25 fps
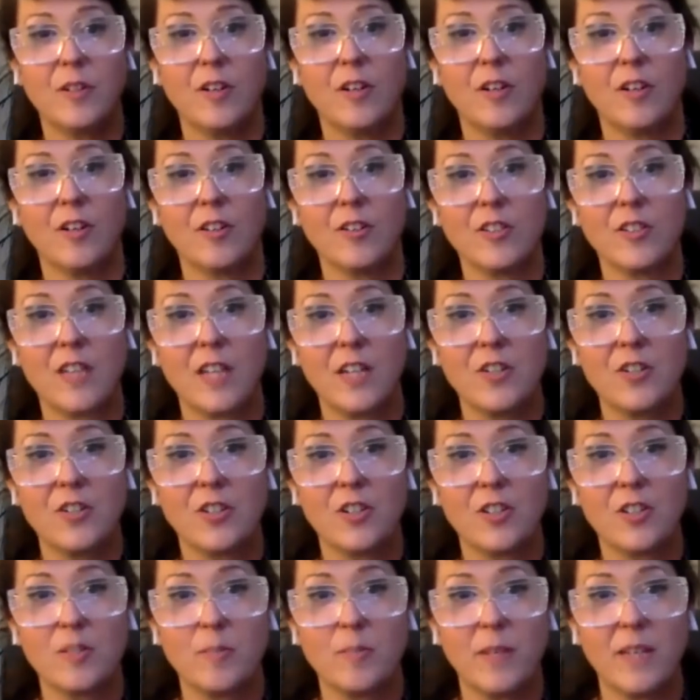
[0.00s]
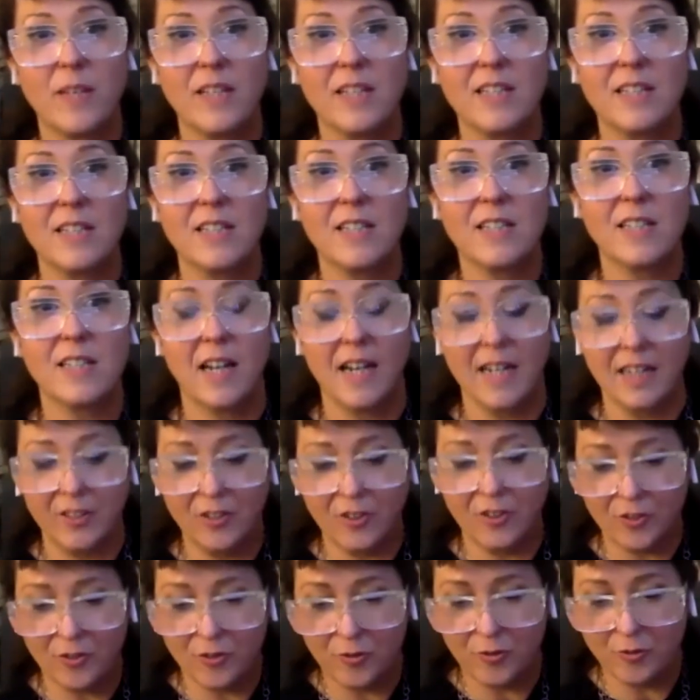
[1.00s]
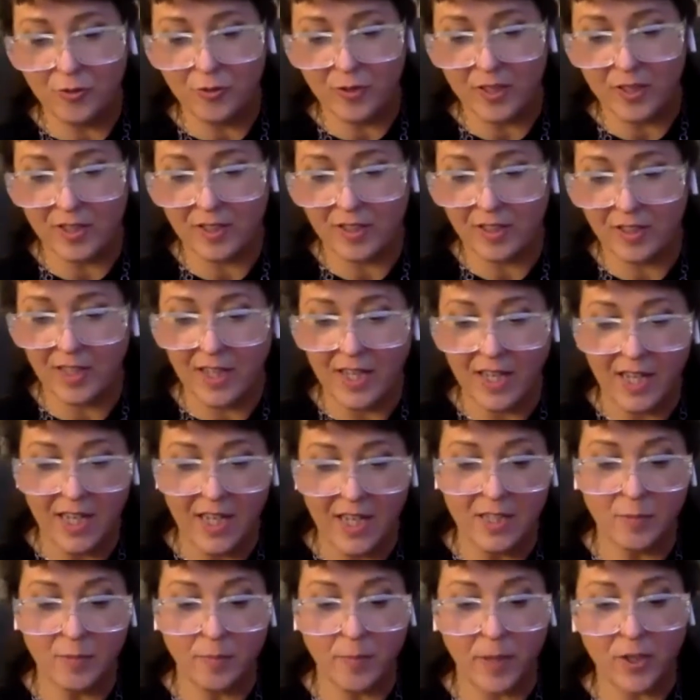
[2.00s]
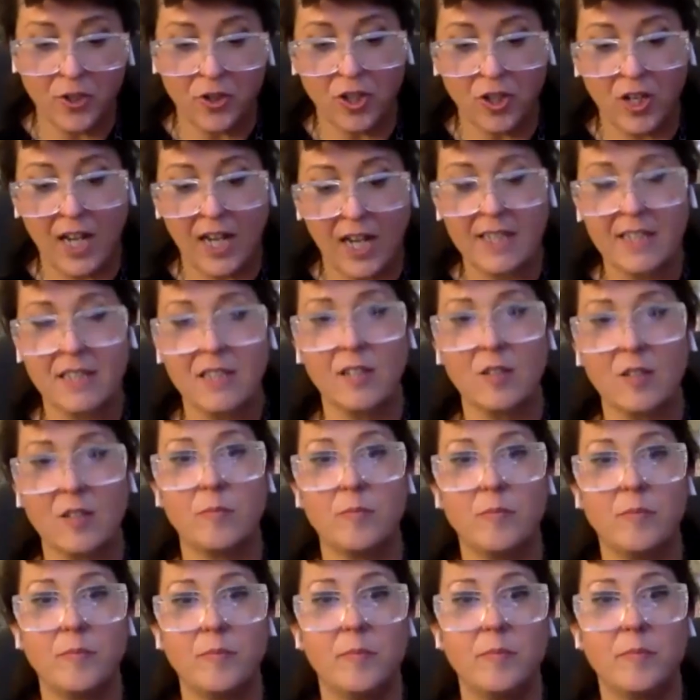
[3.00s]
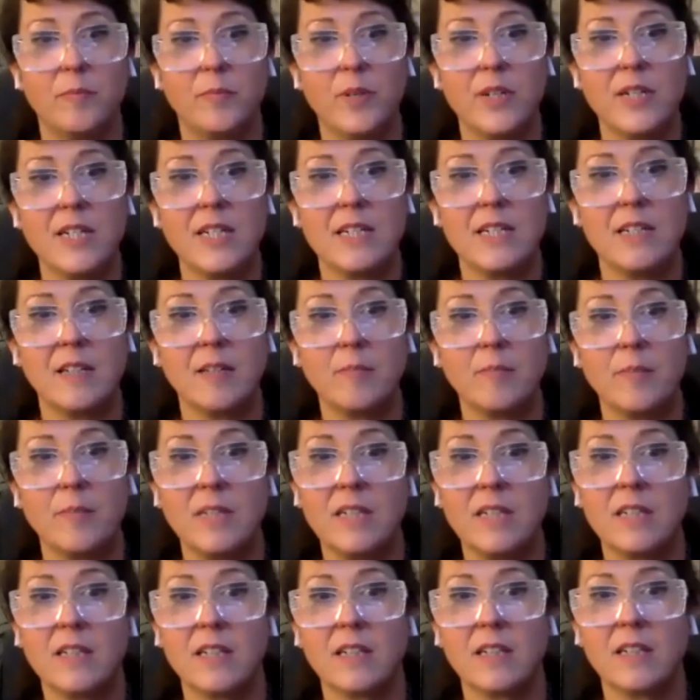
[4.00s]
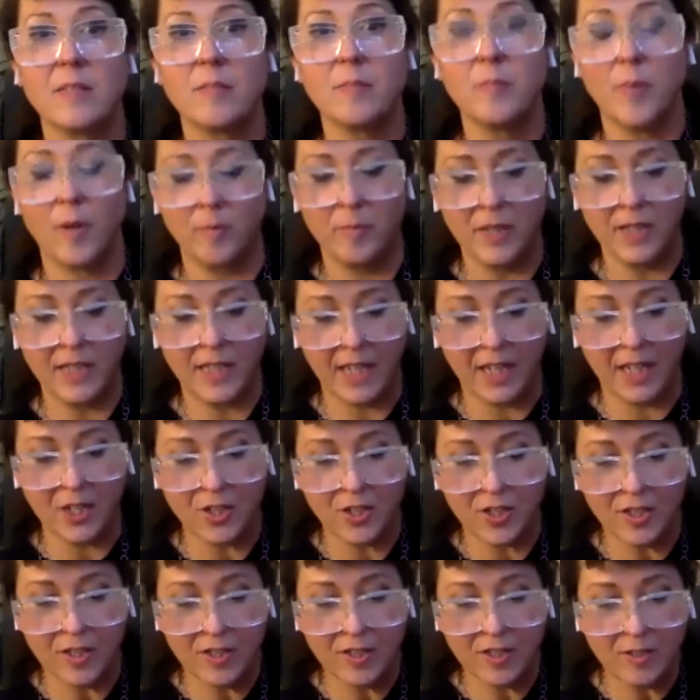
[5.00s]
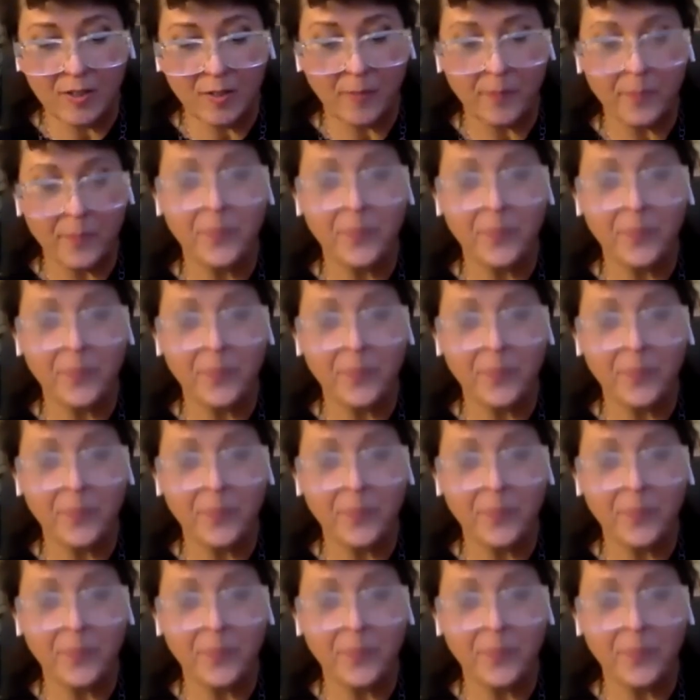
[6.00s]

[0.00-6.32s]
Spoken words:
a Los Angeles-based designer who is specialized on printing media and publications.